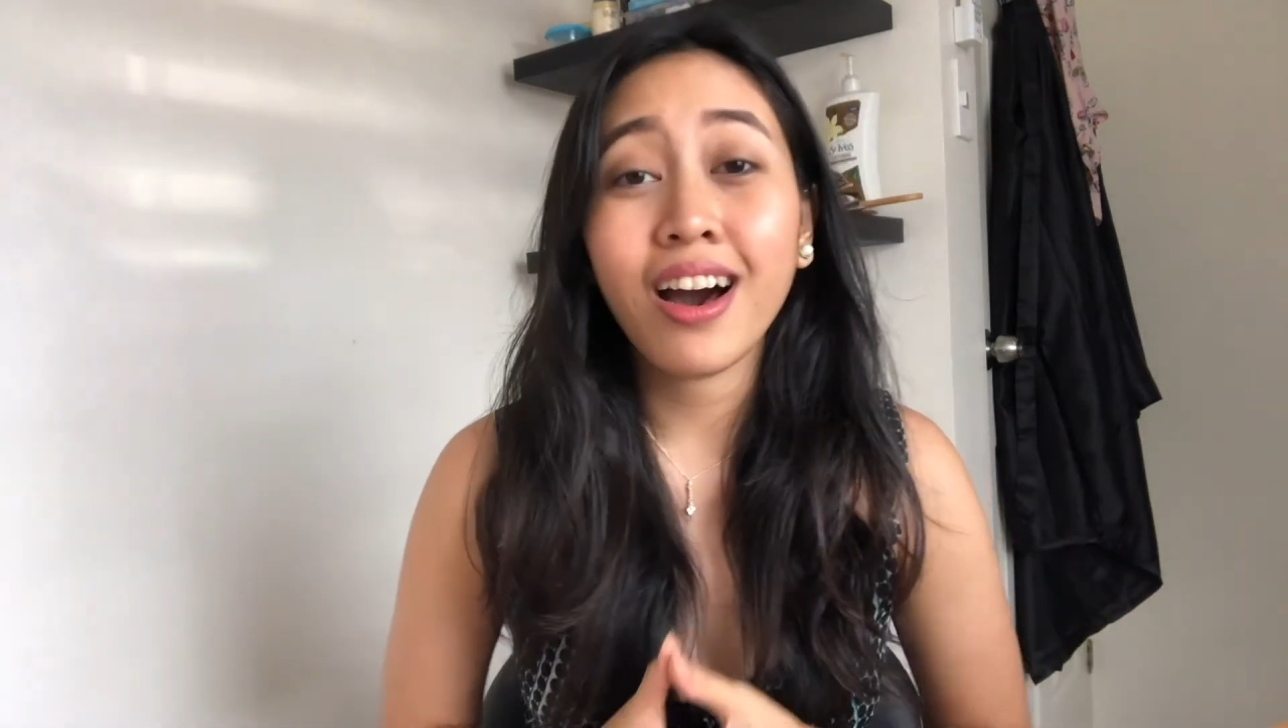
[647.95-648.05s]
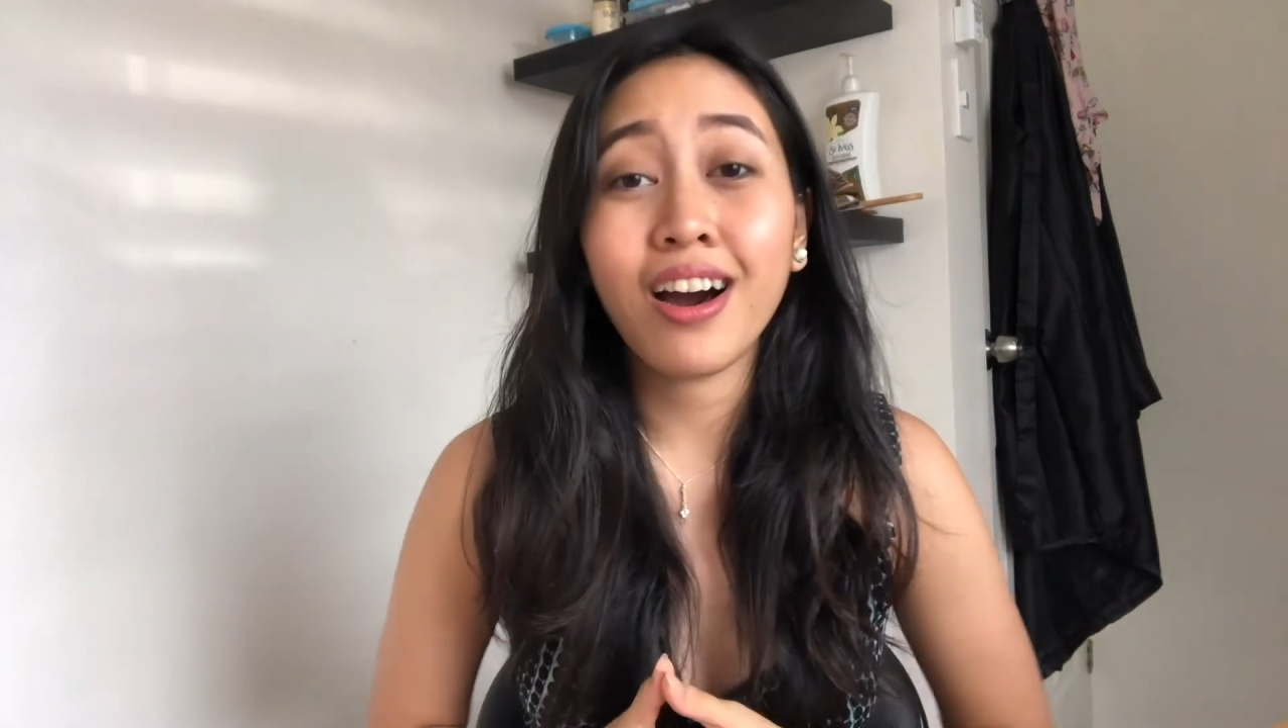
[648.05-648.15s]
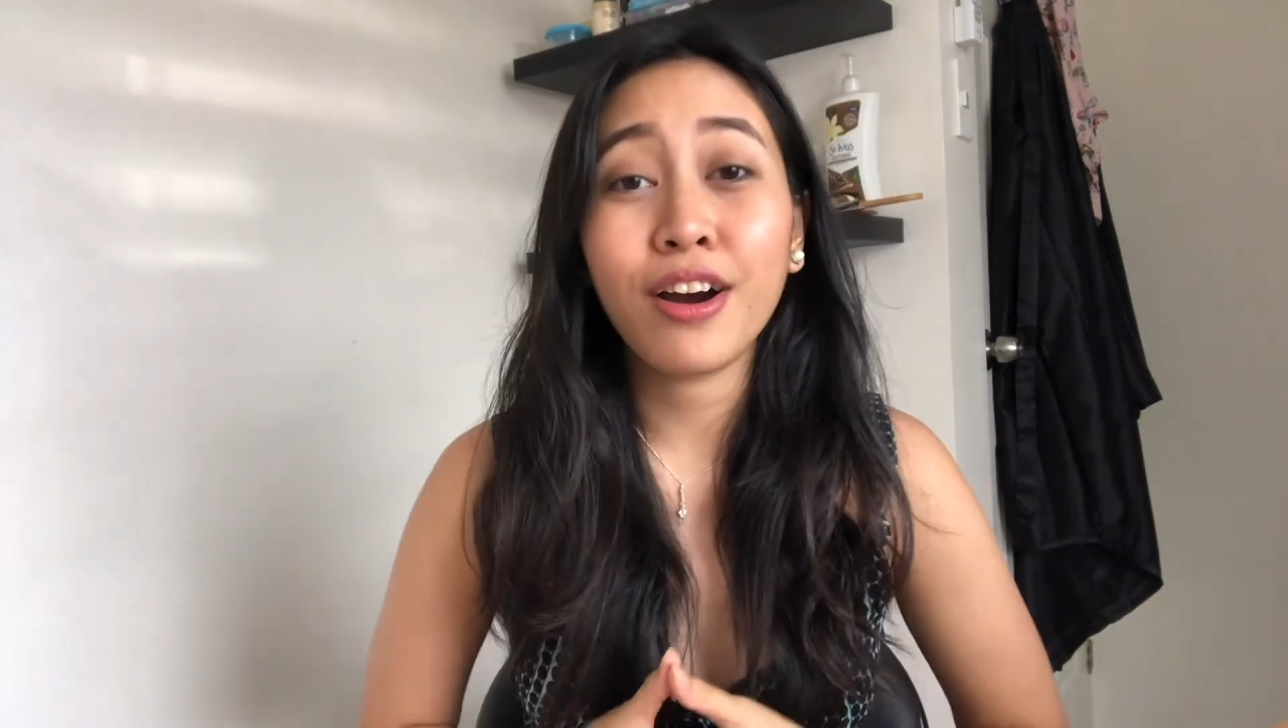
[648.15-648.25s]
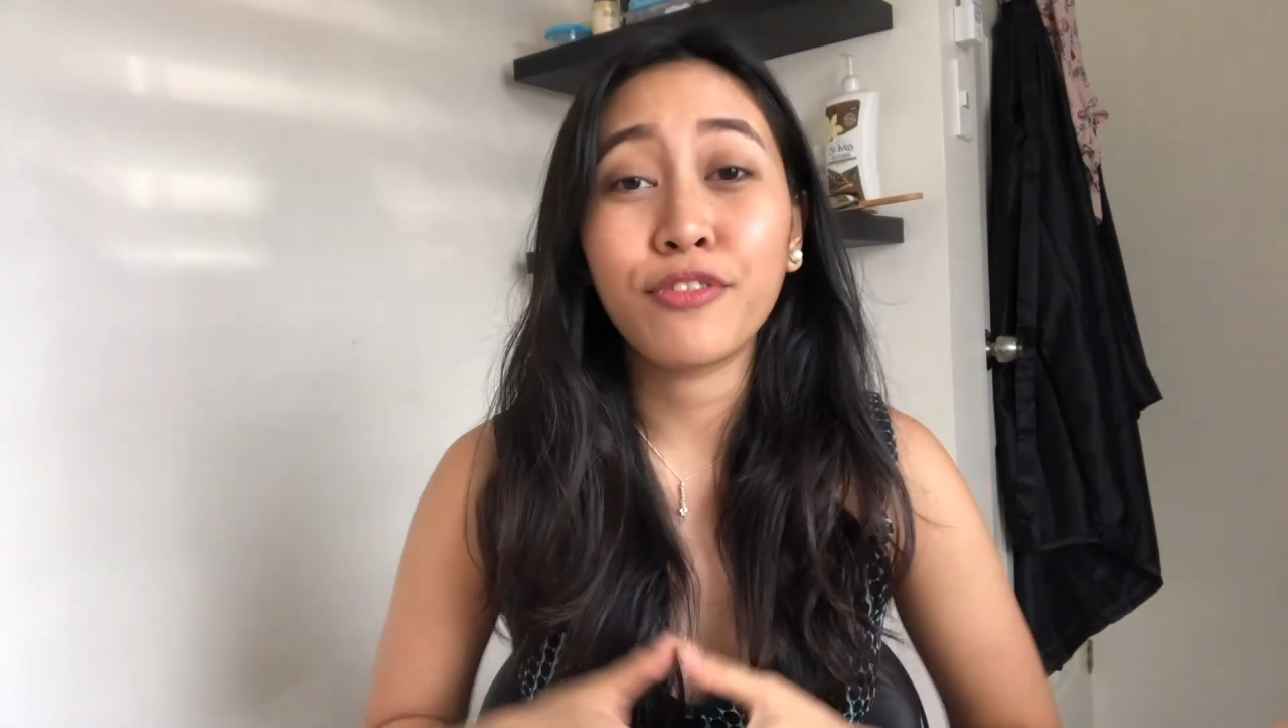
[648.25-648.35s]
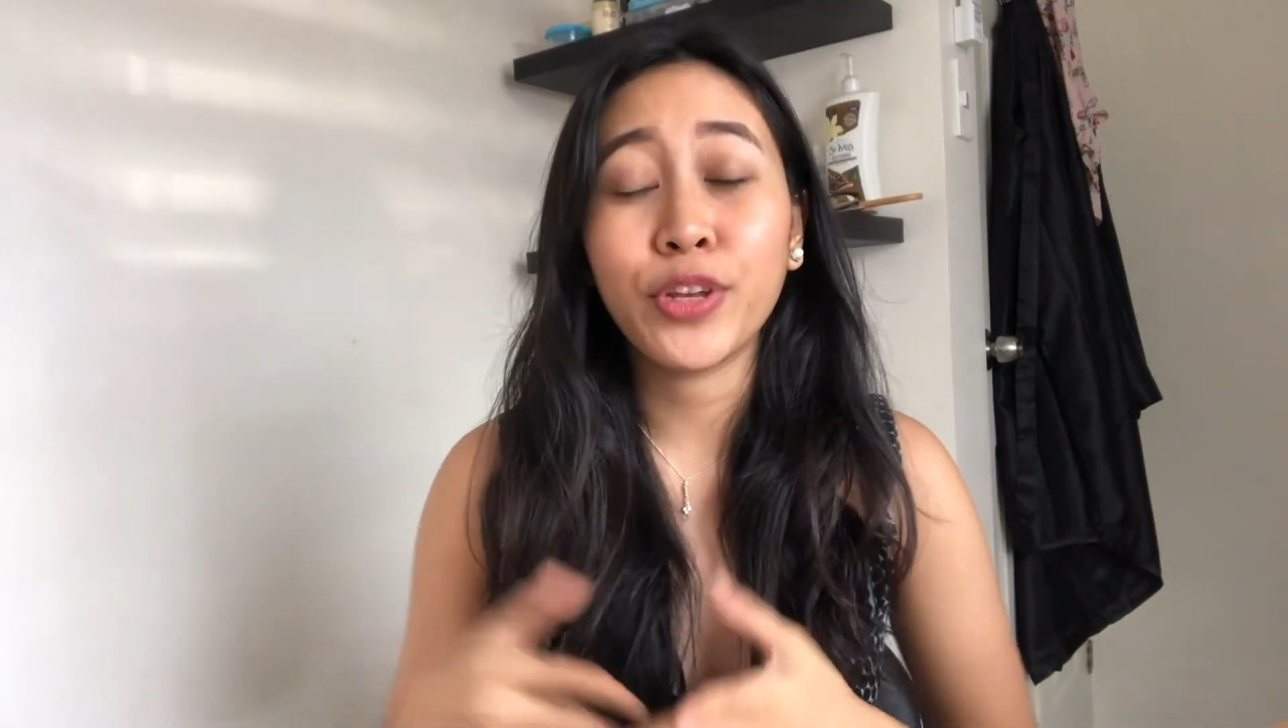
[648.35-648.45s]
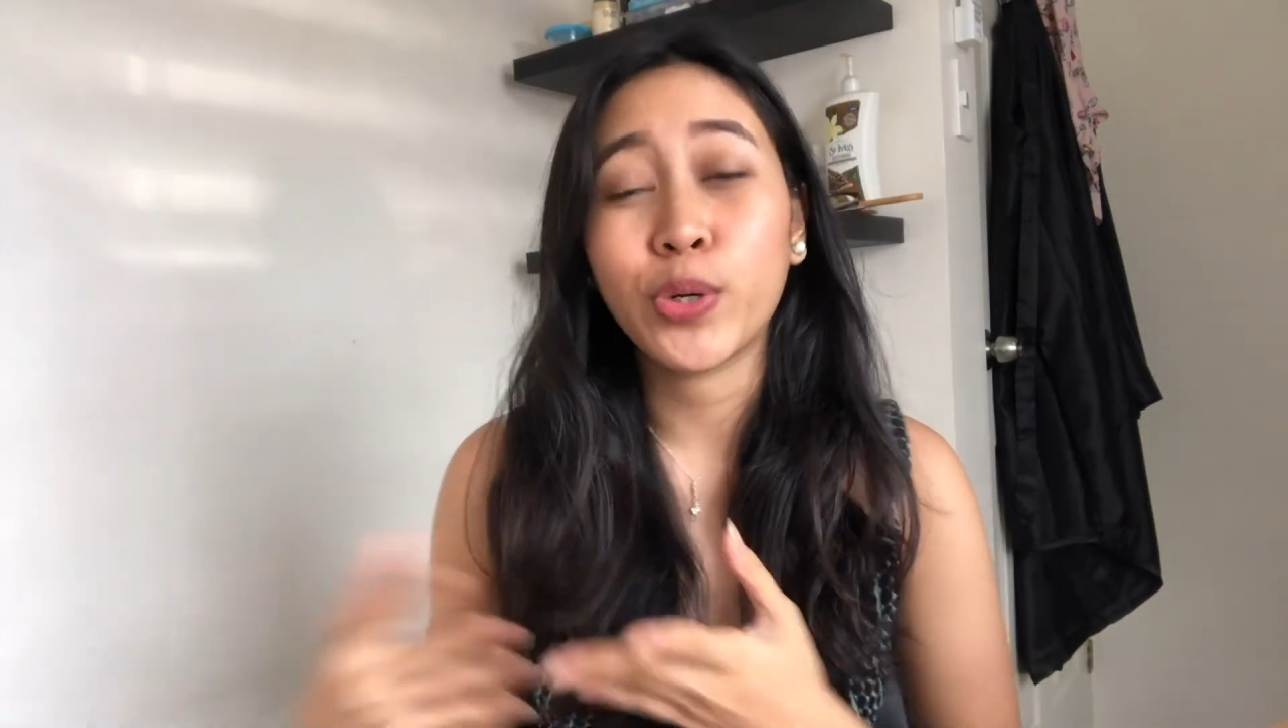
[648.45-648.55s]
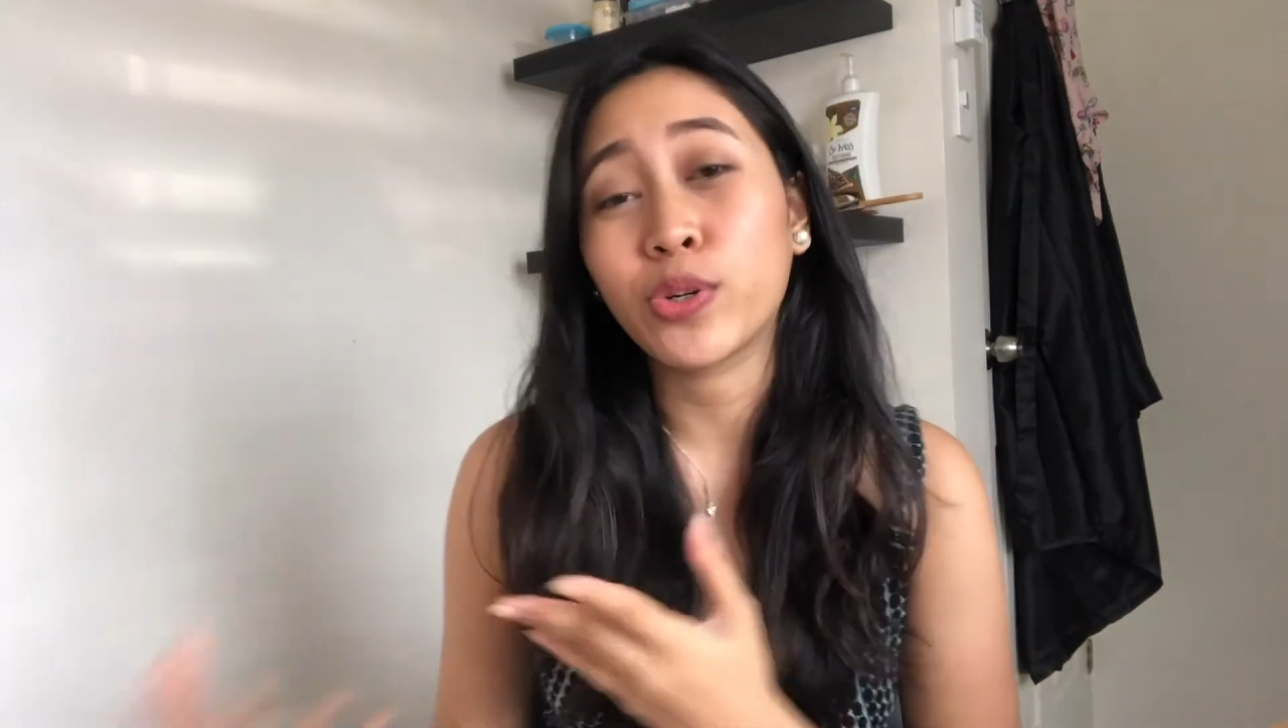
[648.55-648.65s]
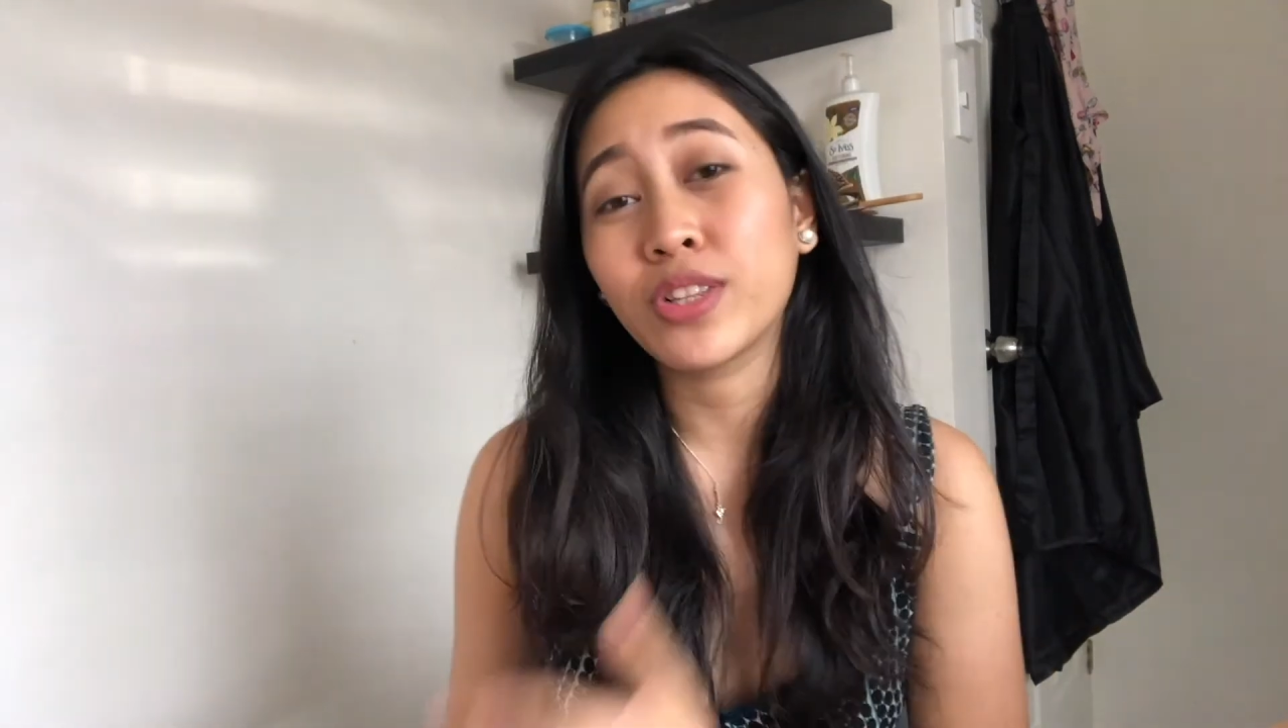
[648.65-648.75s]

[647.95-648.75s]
of your